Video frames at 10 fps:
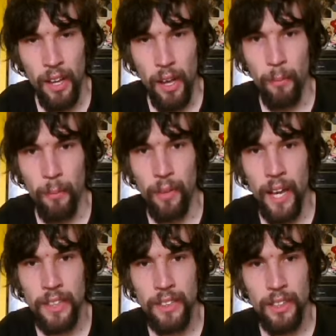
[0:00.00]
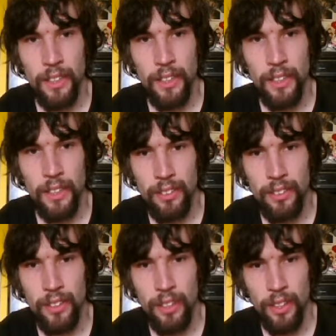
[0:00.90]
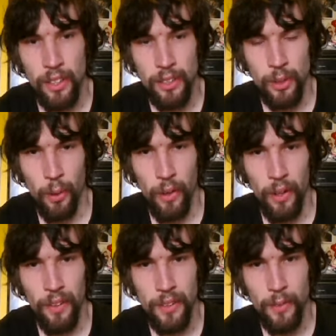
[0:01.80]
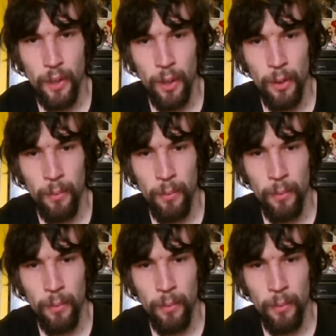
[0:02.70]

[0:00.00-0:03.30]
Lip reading: I actually liked the story of this film.